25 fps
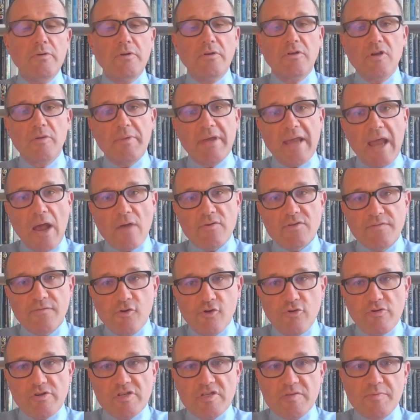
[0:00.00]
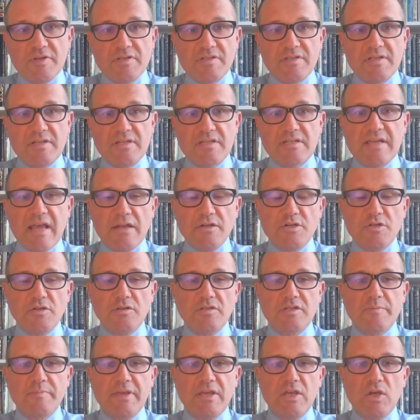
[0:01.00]
and coming out of Christmas is scheduled
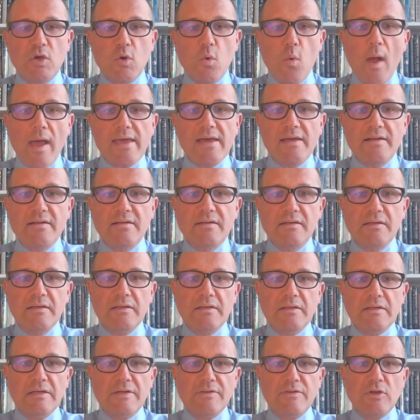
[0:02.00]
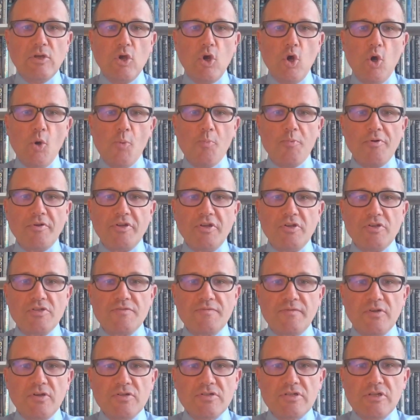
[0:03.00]
to be quiet, and the corporate news
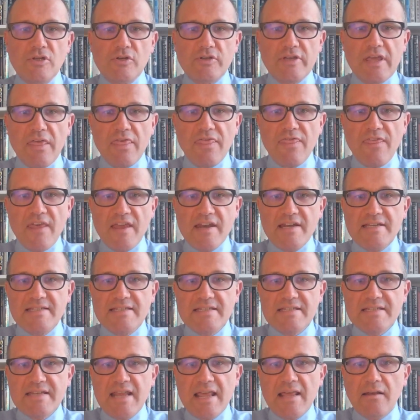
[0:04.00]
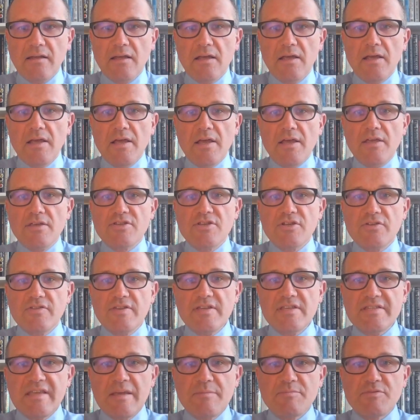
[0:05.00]
flow is looking thinner still, so
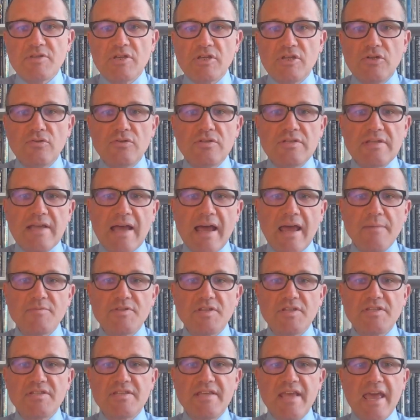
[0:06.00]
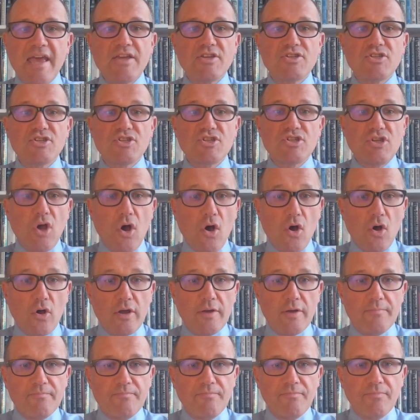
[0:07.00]
this seems a good time to take
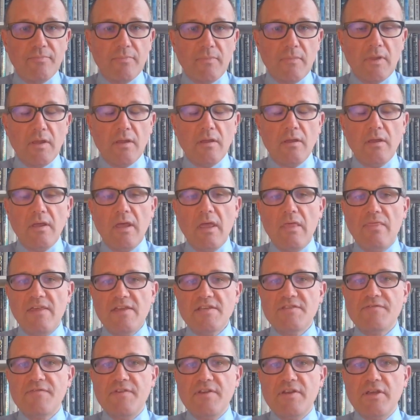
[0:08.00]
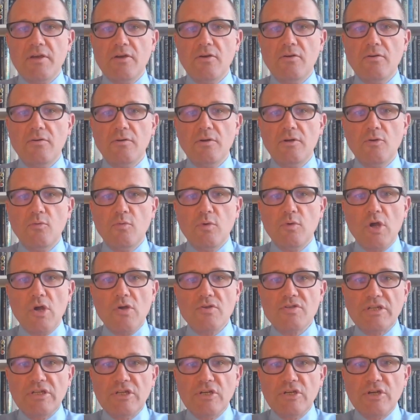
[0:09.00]
stock. In this video, we're going
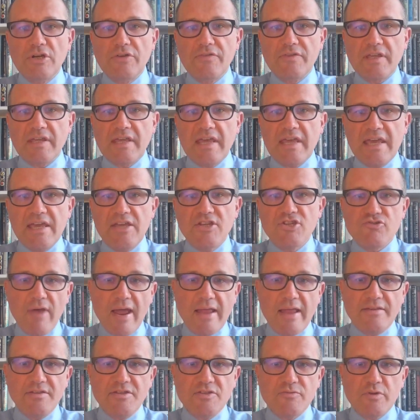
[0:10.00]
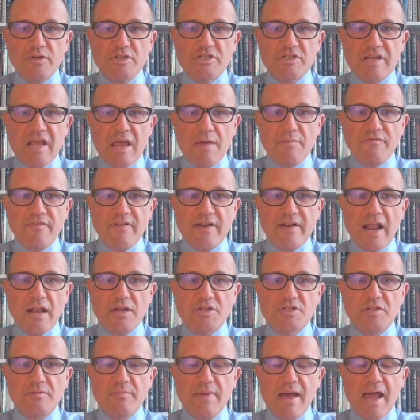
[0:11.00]
to look at the key trends which shaped
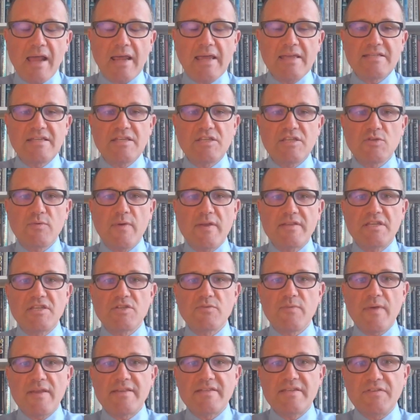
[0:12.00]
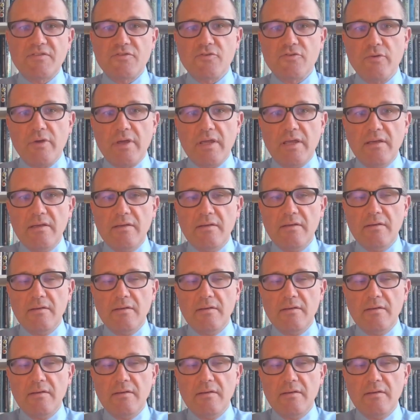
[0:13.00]
financial markets in 2023,